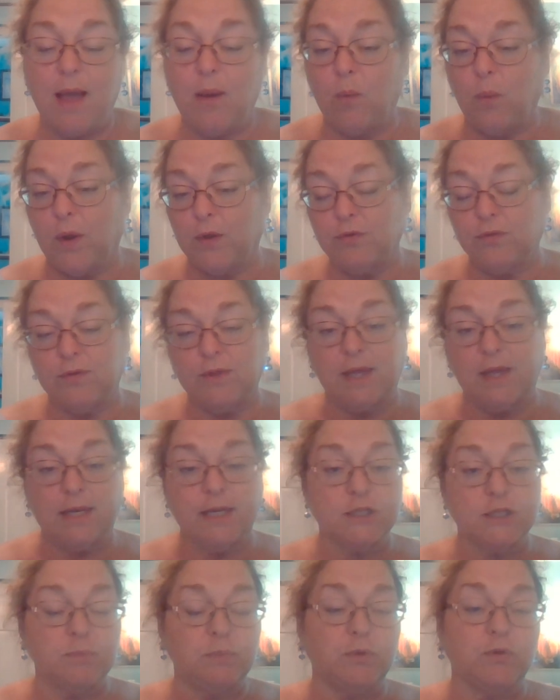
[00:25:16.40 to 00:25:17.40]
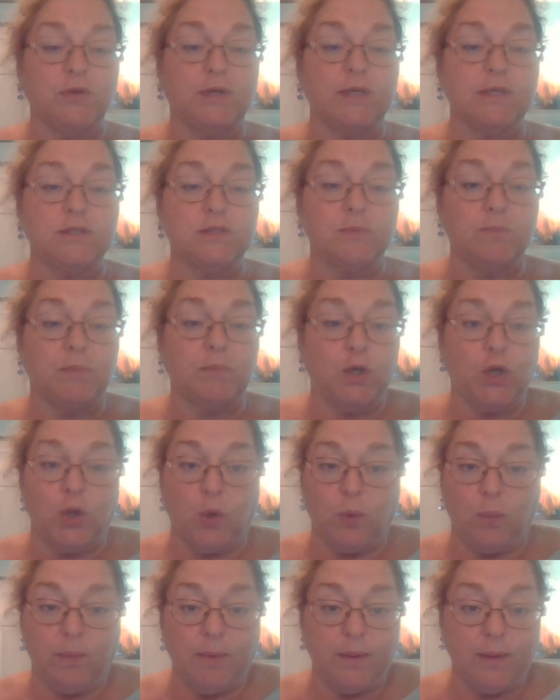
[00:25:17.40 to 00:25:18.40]
went through that experience.
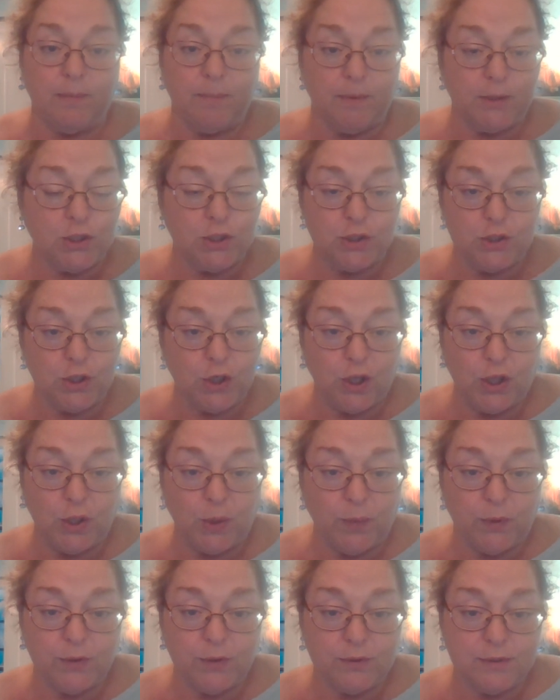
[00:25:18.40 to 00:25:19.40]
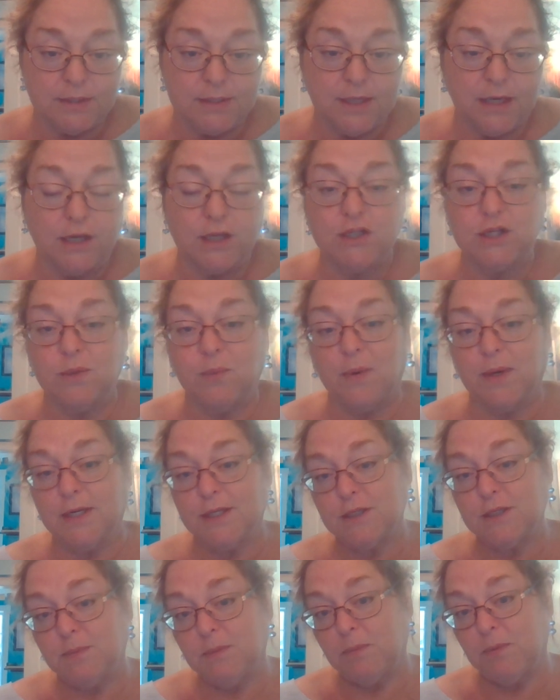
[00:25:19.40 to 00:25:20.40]
No, but she's the only one who decided she
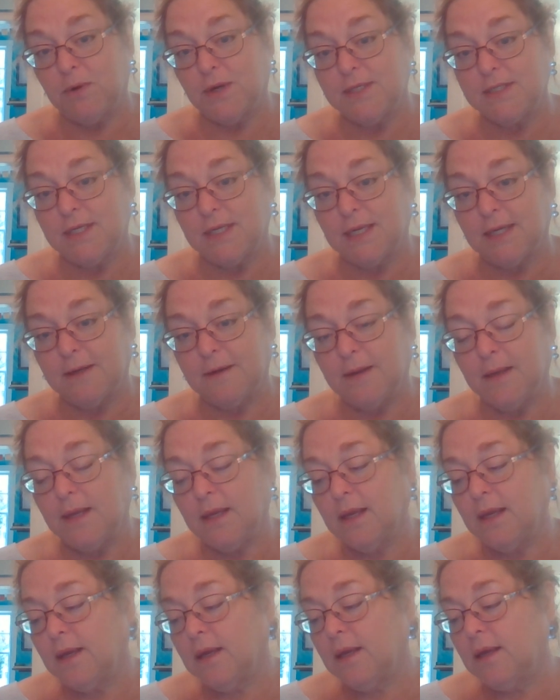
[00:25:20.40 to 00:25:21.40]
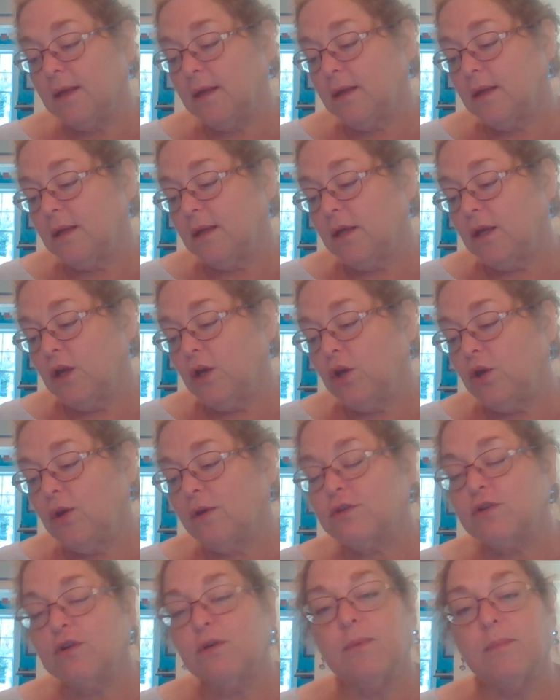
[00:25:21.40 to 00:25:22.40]
wanted to be president. You
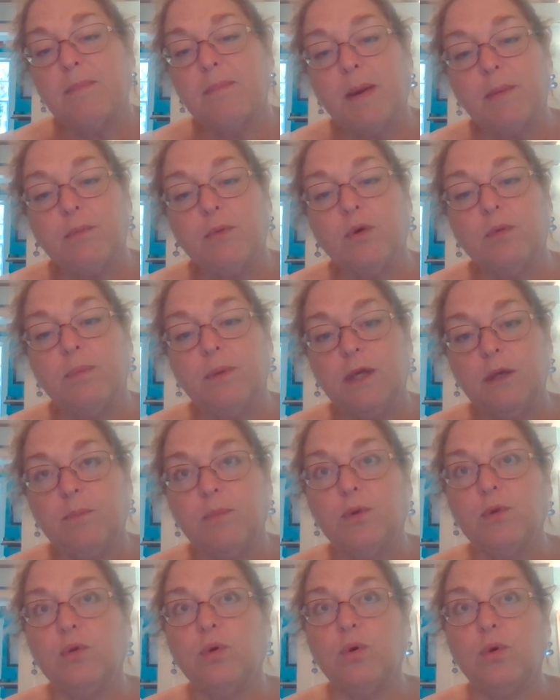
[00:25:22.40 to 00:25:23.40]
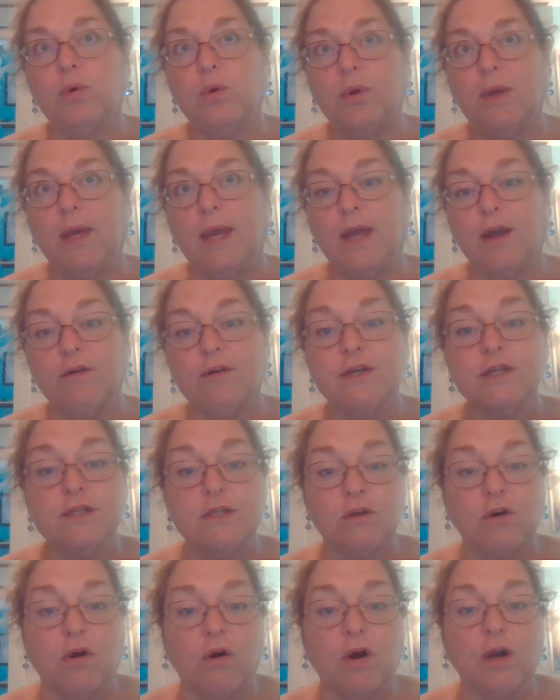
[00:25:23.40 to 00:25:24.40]
have to remember people,
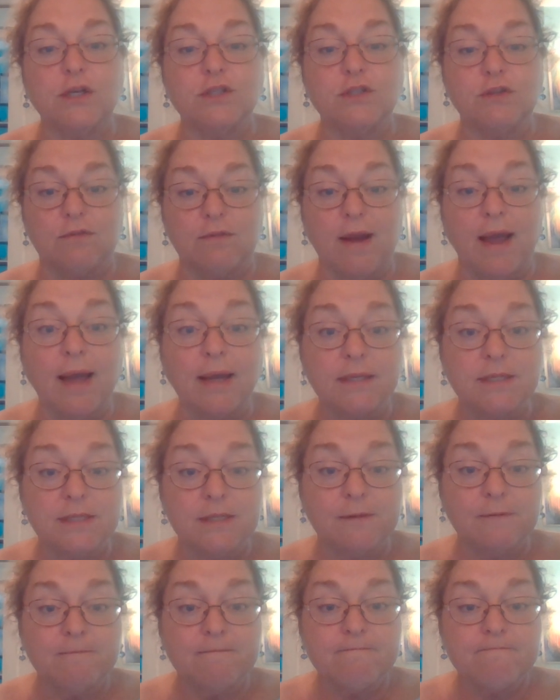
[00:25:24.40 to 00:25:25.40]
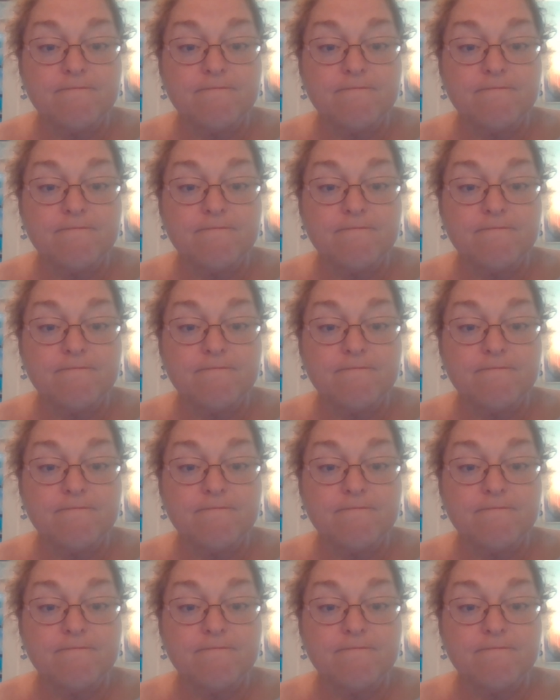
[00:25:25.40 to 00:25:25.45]
Aries are direct